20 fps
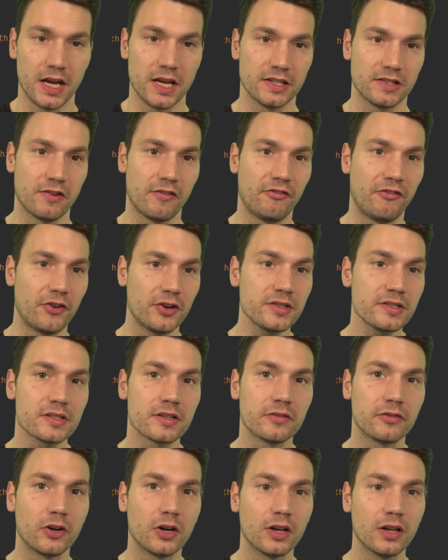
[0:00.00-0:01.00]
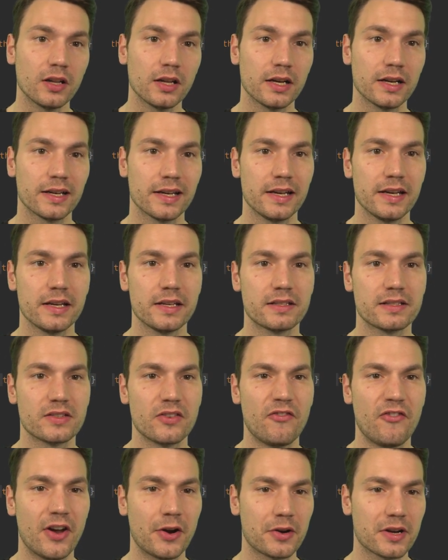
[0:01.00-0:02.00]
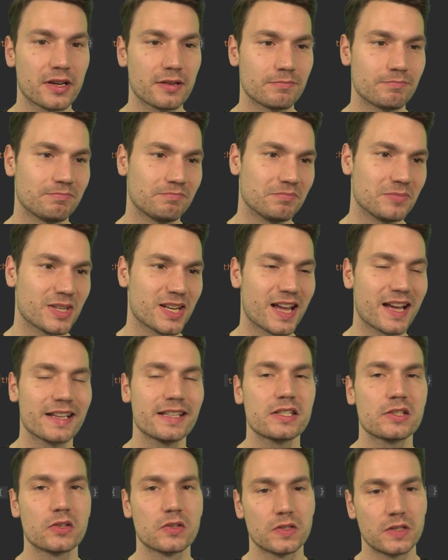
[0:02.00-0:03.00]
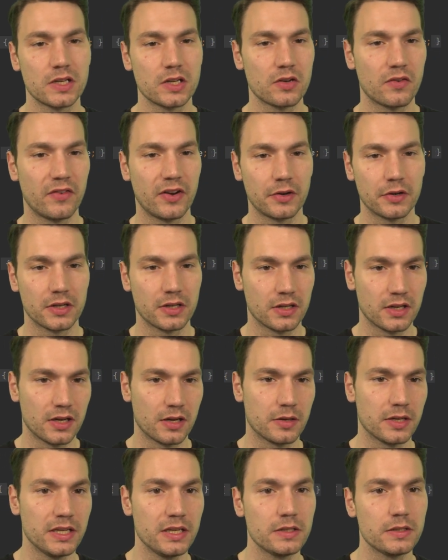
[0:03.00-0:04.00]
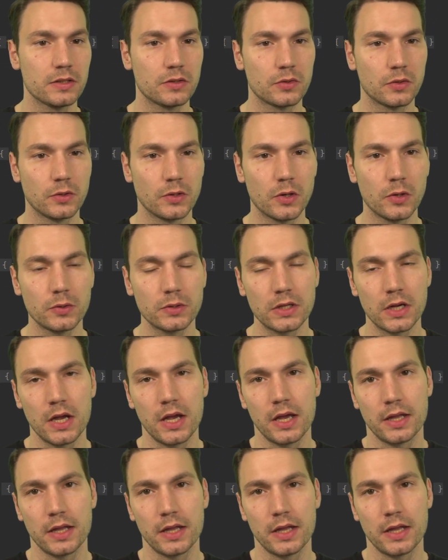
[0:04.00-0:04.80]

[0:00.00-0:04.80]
So first of all, it's very nice to see, or very easy to note,